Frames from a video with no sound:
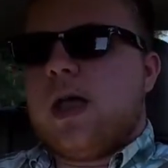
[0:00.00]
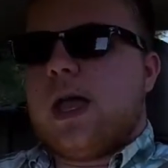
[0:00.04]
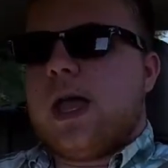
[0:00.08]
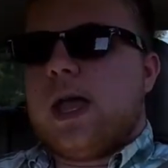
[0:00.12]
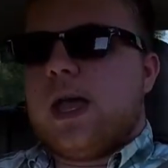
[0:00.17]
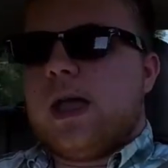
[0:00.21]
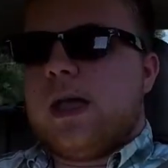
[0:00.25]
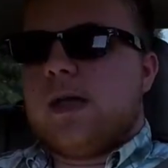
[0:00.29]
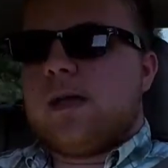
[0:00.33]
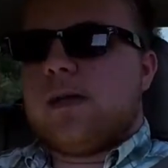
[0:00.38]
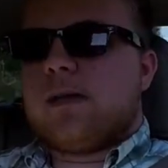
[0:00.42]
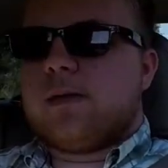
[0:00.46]

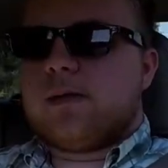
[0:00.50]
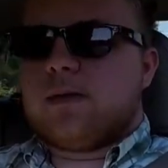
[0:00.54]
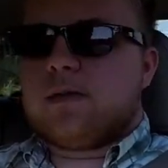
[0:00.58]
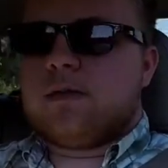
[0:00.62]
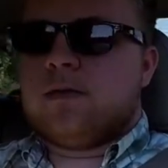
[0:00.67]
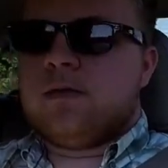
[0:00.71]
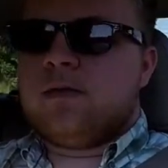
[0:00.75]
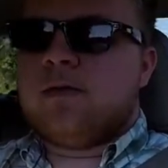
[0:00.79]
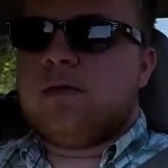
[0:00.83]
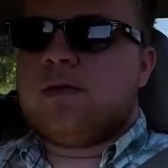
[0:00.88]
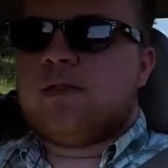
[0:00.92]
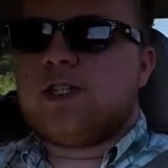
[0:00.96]

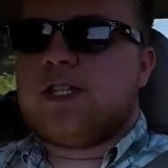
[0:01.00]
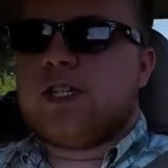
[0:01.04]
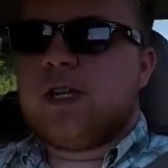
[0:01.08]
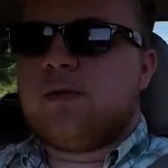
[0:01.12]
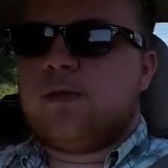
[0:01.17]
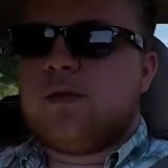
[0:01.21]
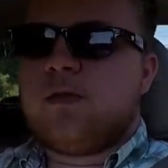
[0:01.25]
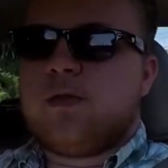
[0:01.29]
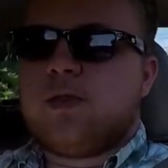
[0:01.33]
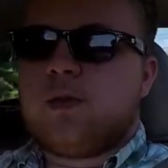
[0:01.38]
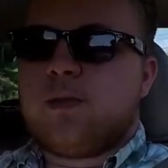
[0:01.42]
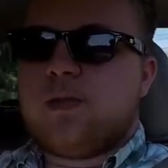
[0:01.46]
And
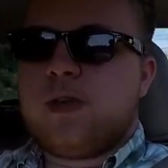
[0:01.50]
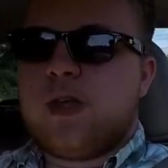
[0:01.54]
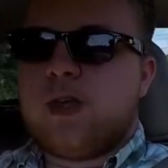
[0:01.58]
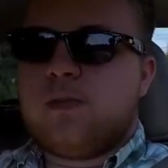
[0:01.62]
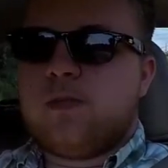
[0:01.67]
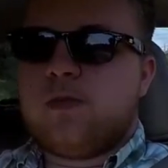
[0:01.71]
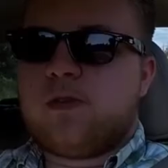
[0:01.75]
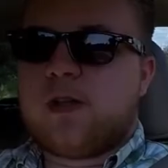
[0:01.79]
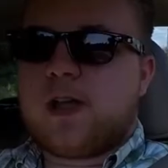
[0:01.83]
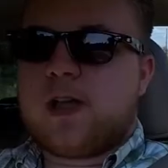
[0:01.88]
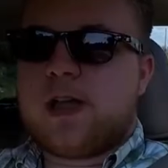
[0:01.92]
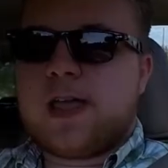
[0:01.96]
some of the
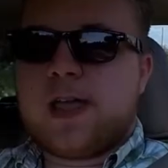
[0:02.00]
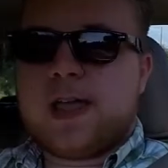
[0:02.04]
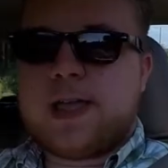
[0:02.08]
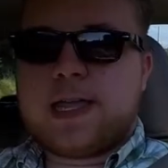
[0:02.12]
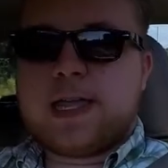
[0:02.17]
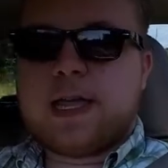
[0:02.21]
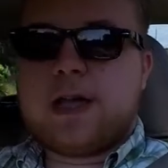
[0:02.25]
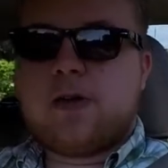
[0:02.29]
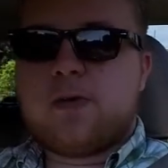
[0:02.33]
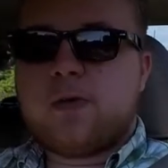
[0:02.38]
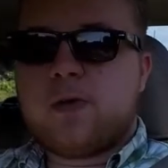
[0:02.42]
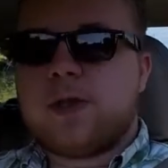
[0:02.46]
people I
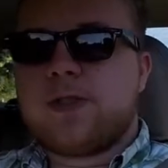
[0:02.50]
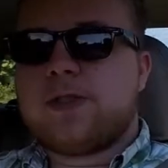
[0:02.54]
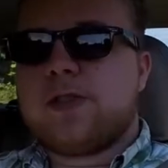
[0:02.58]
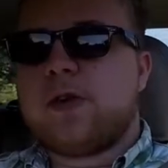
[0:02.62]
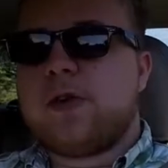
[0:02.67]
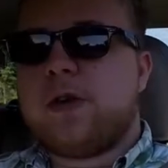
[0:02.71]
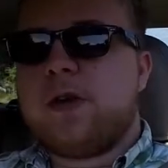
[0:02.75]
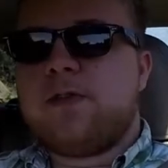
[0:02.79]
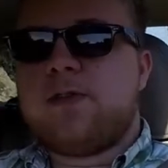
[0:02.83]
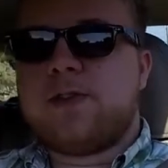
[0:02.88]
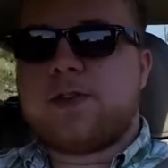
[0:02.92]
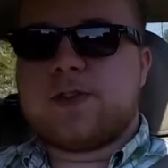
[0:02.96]
hang out with
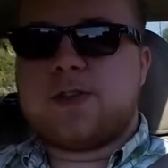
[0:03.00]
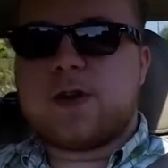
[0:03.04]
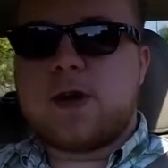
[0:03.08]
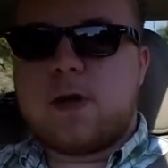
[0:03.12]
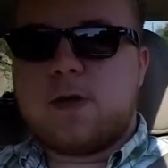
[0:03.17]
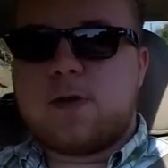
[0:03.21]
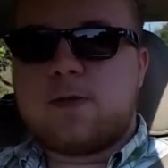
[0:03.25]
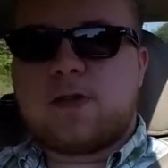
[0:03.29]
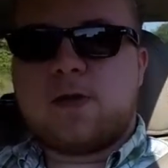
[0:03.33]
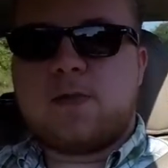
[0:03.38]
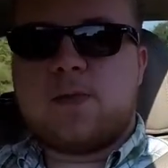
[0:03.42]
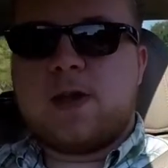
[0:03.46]
are even
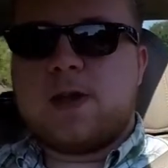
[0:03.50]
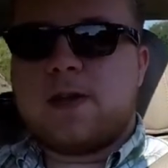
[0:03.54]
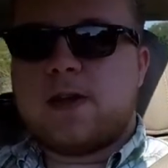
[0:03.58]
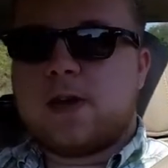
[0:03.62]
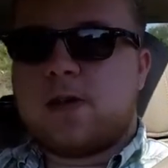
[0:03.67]
taller than me.